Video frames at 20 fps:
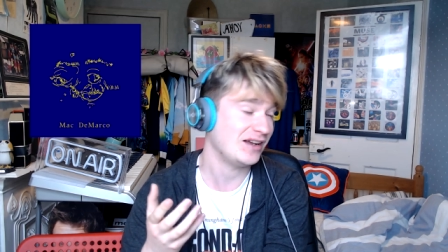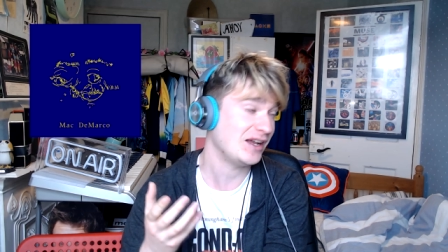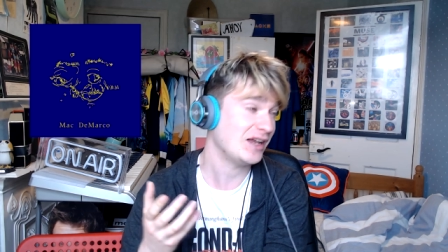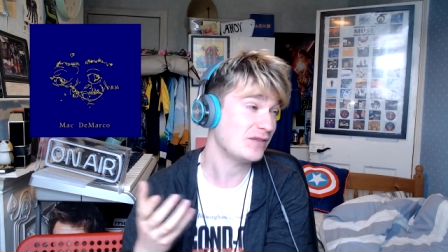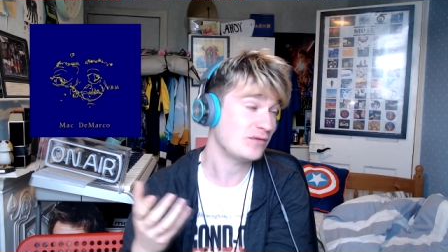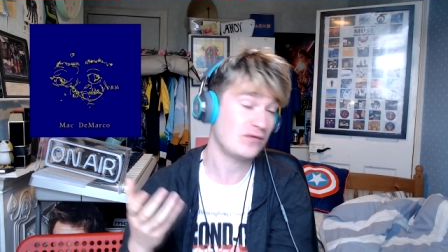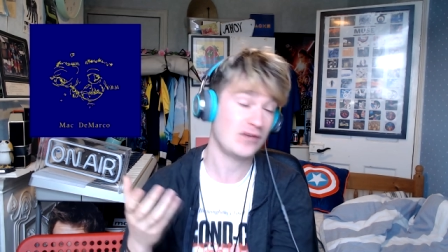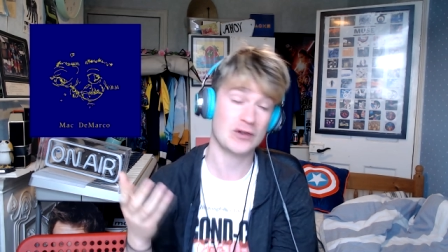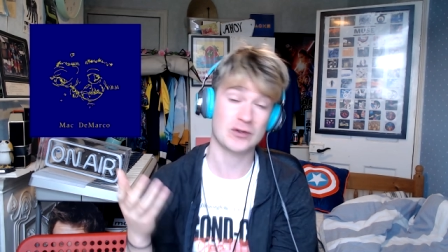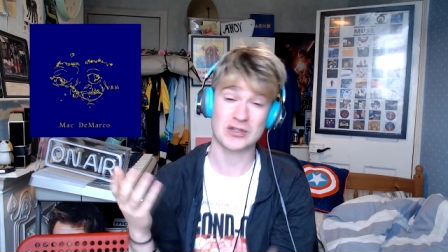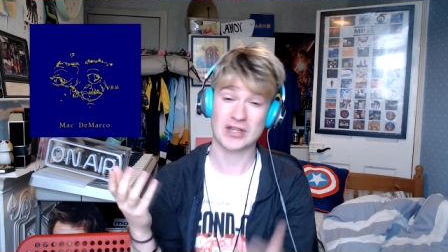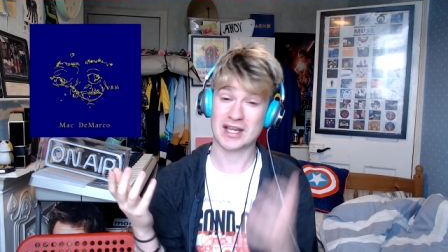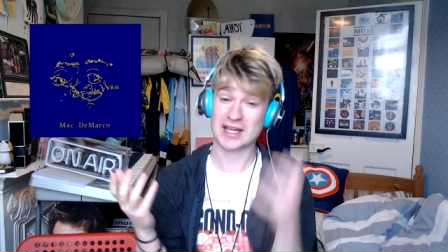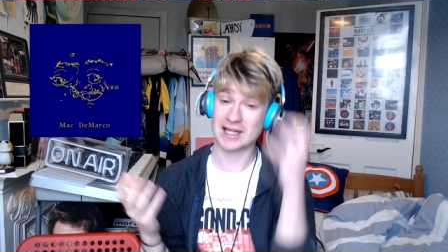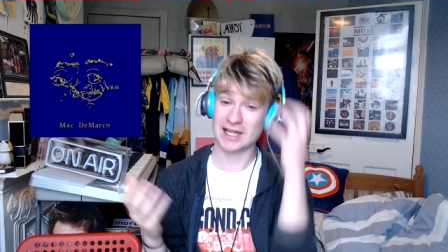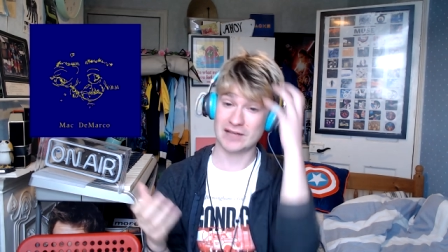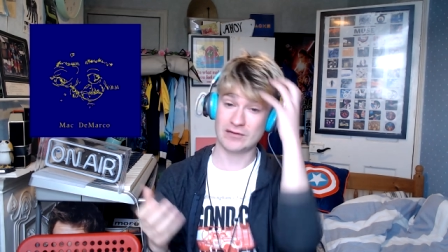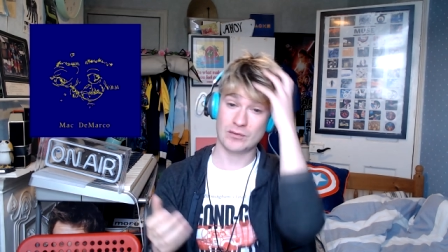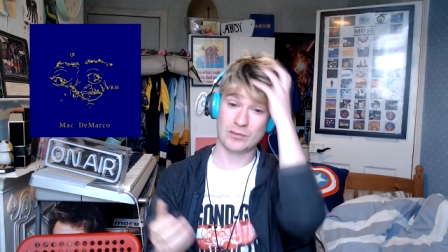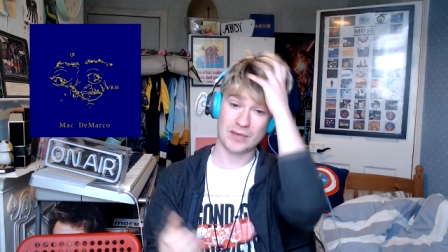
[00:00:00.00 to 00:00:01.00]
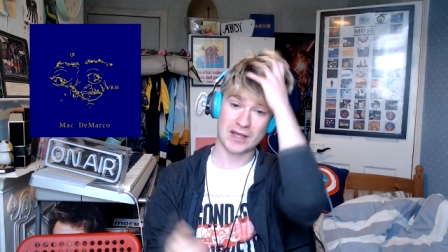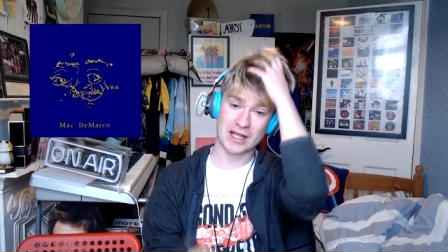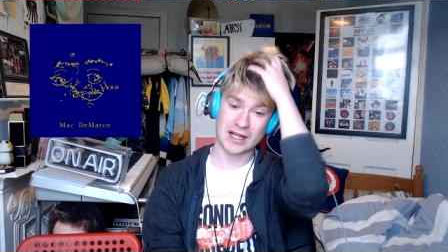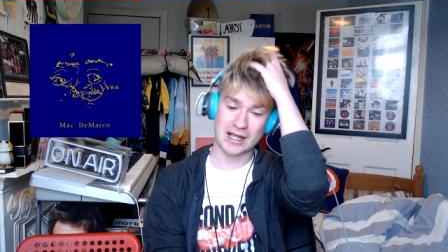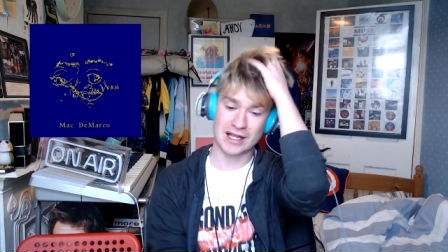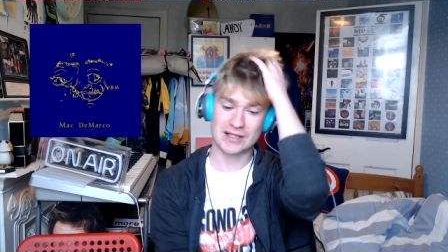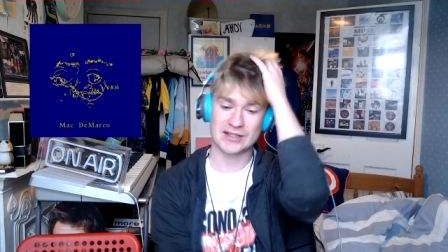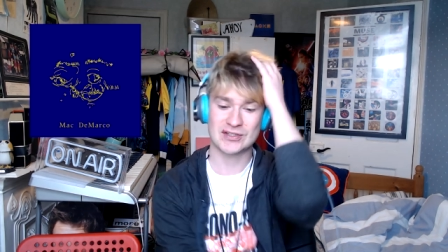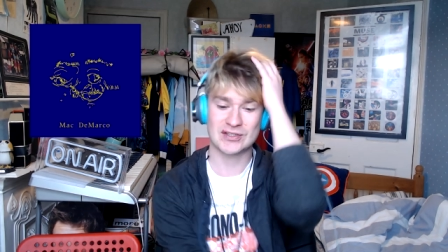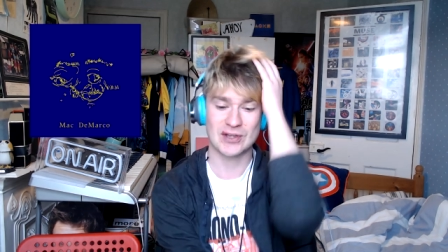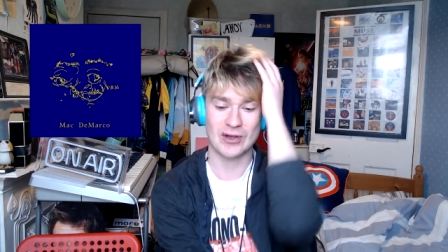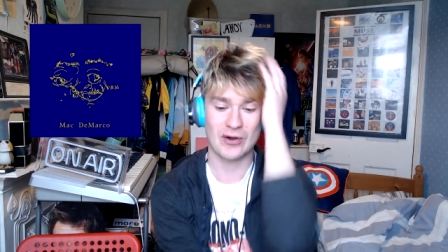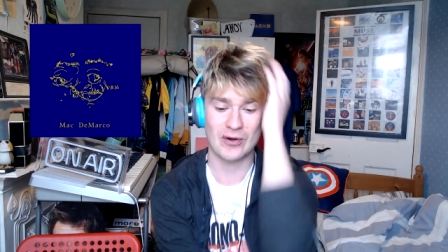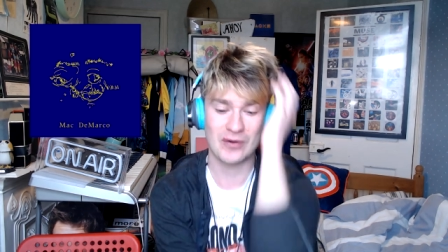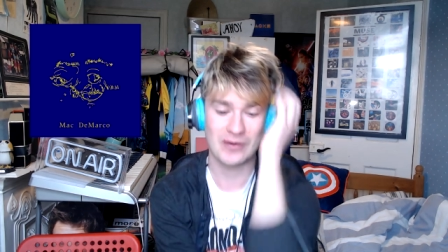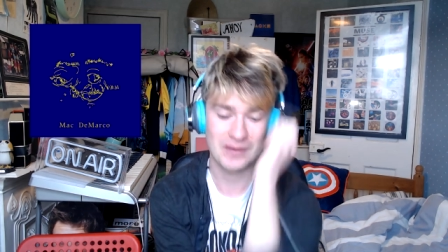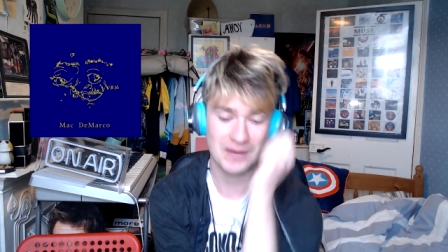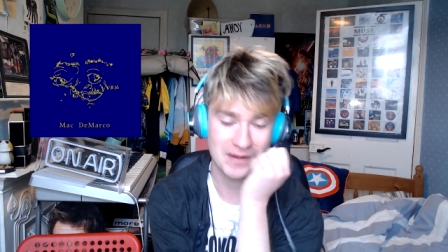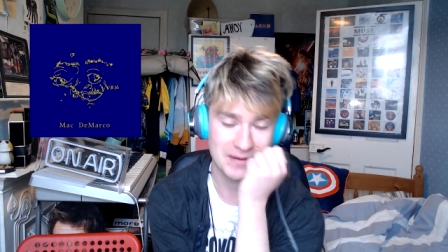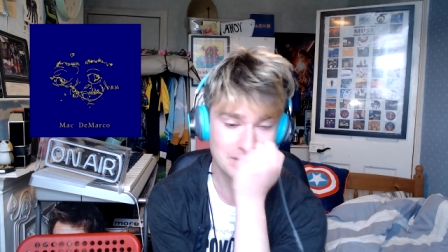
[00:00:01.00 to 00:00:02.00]
feels like an even bigger insult.
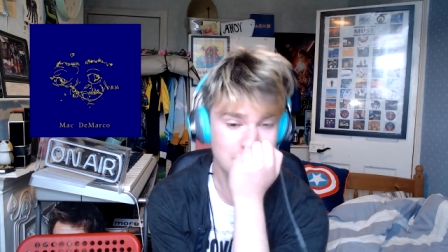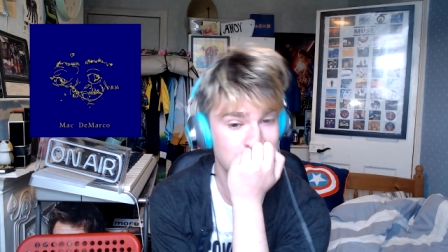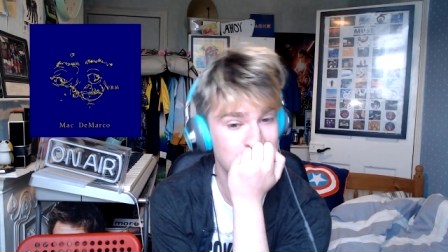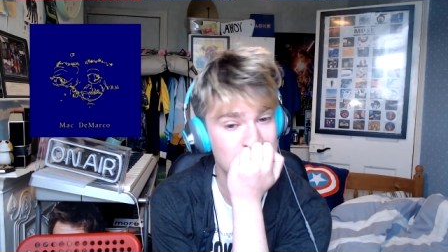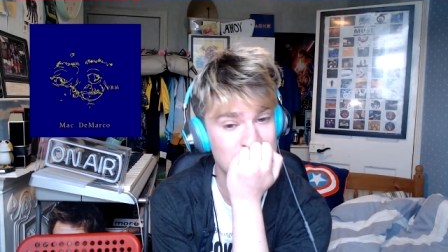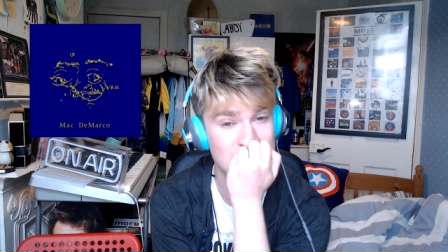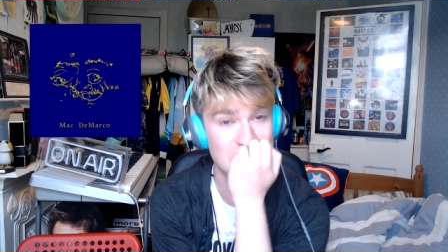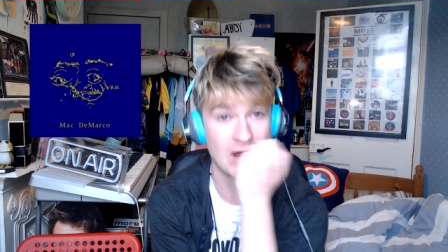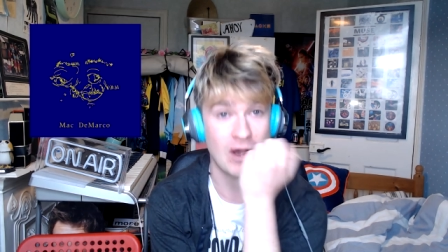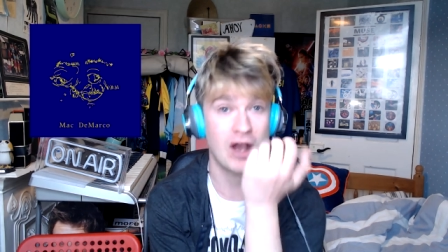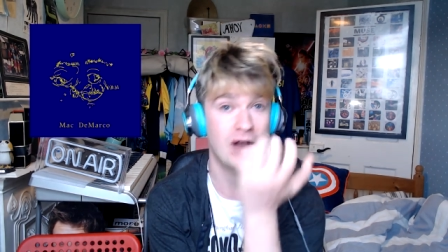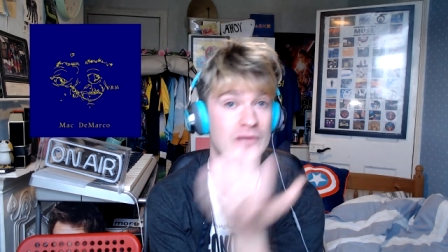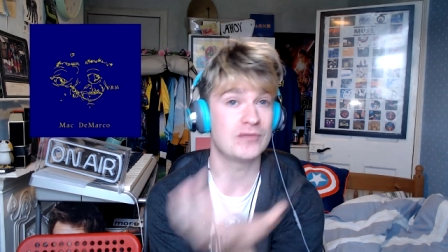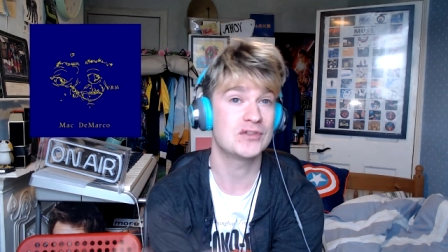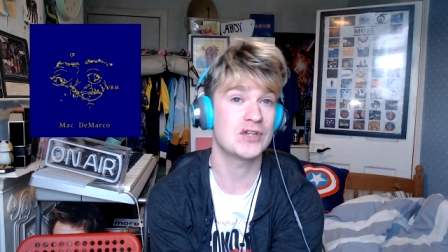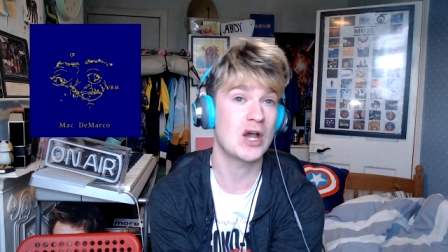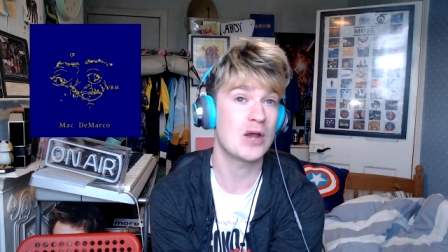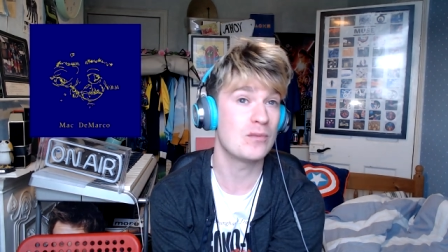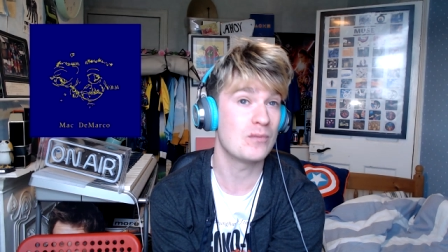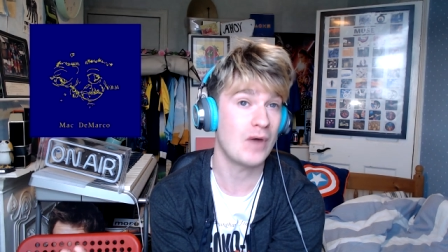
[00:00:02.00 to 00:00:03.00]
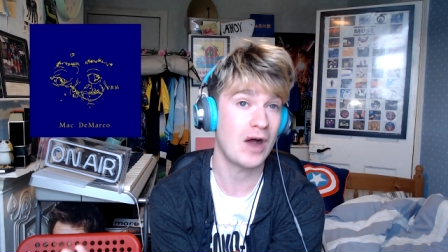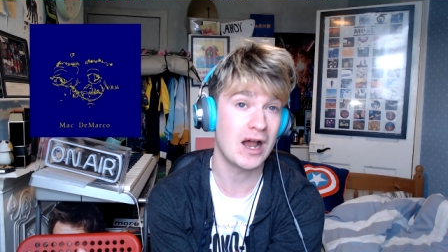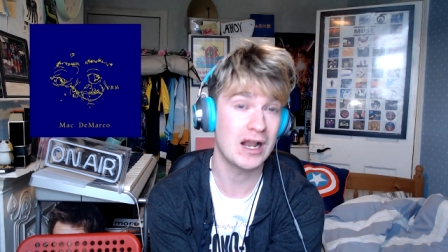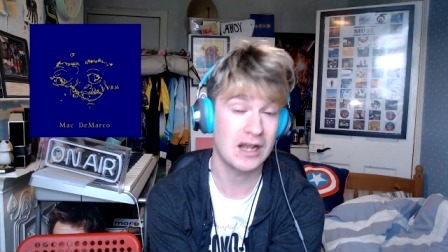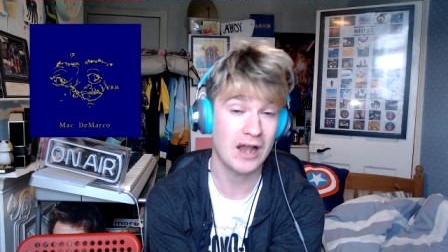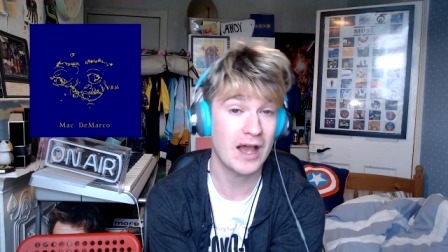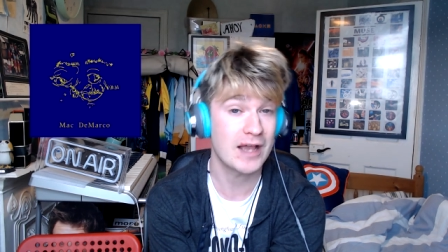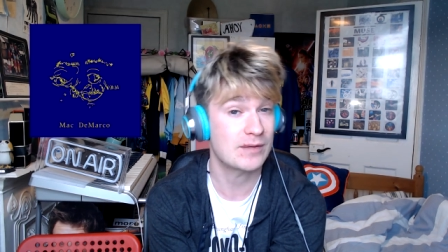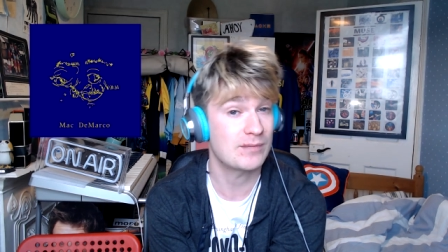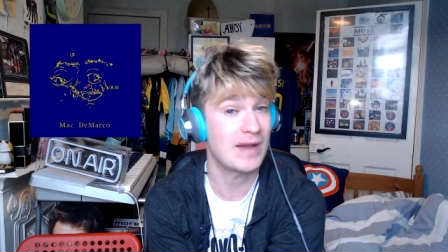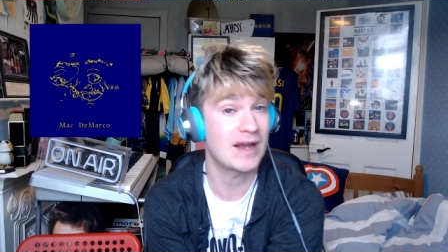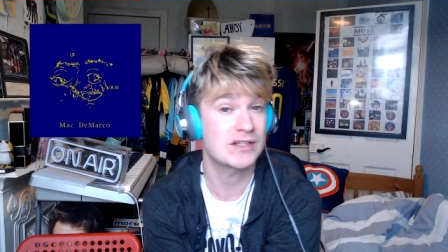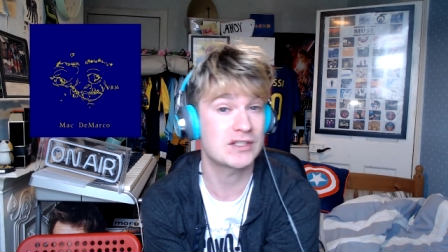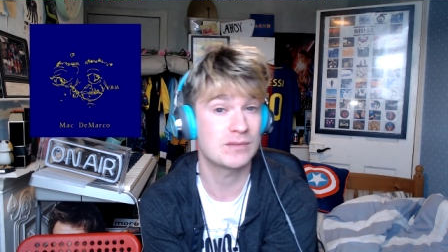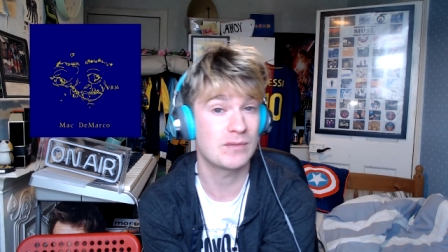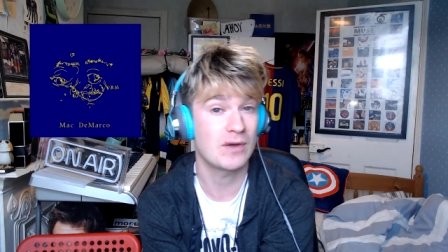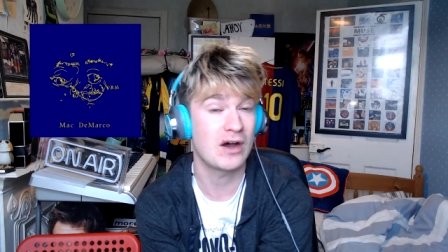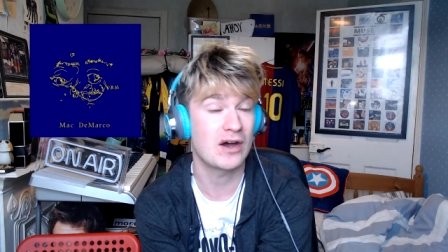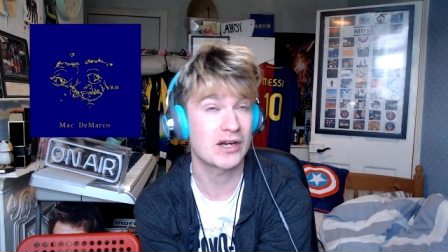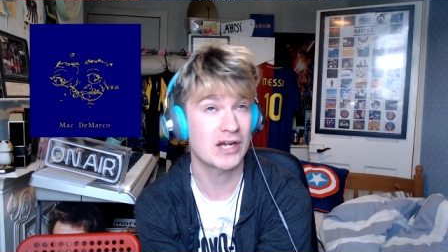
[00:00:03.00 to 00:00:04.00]
So I like Mac
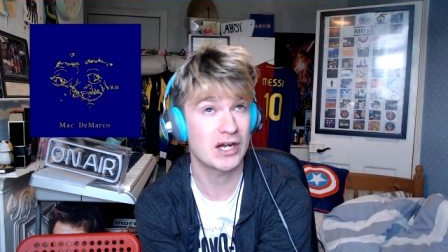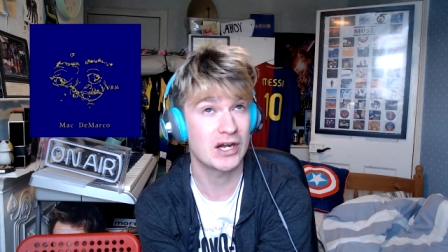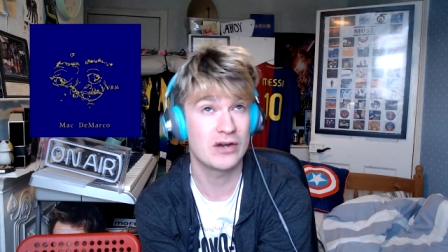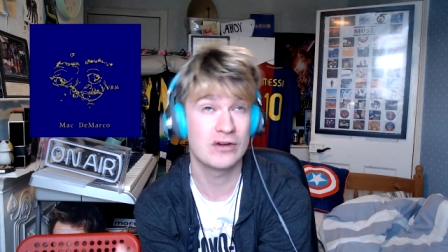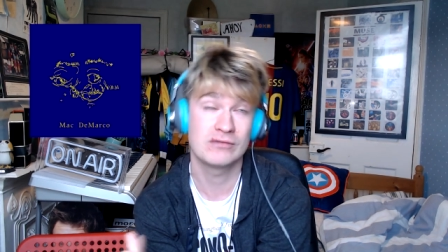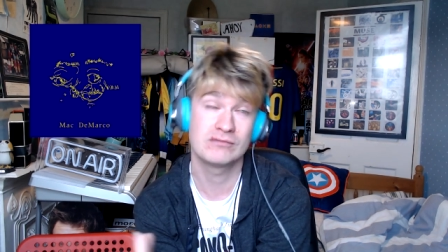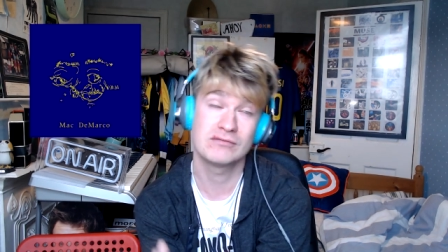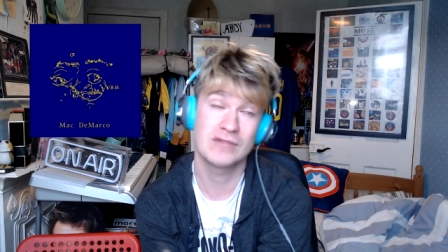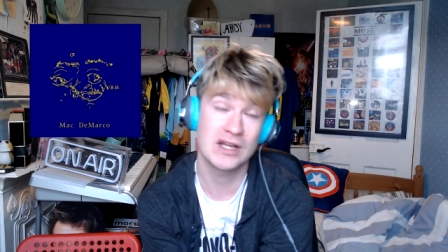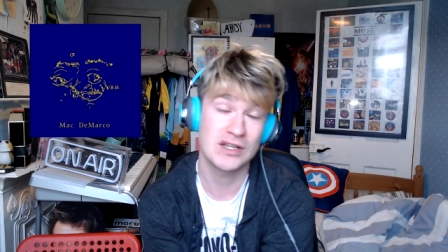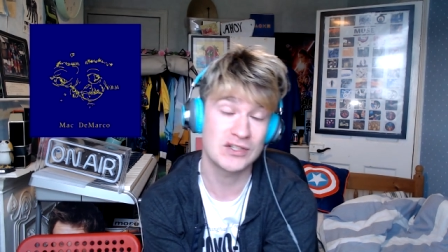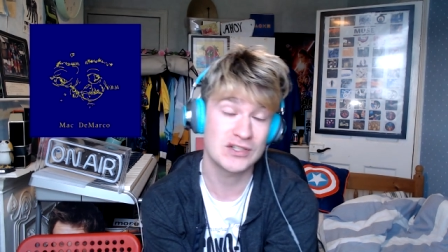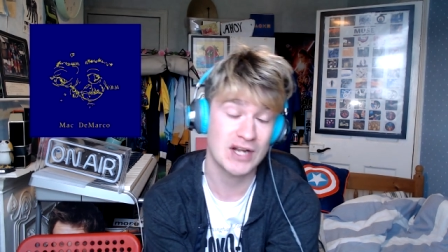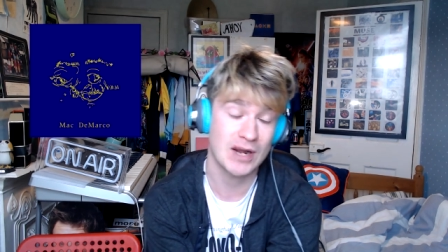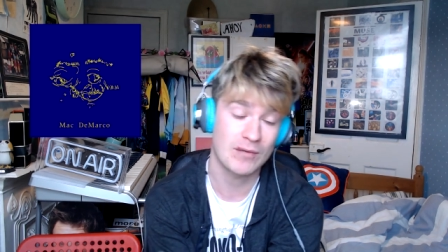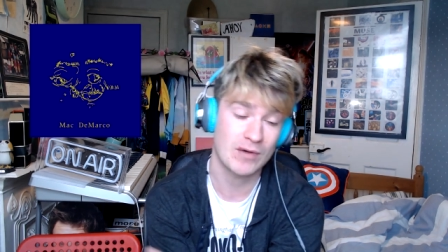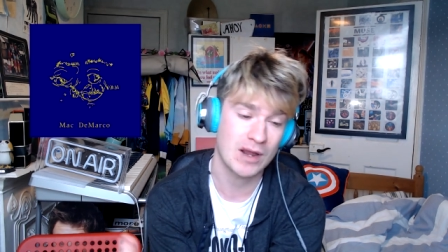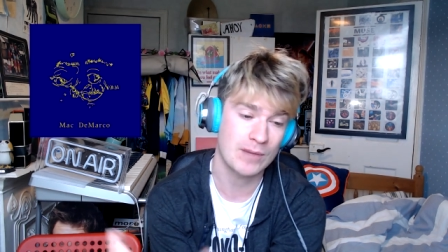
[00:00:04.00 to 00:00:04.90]
DeMarco in general.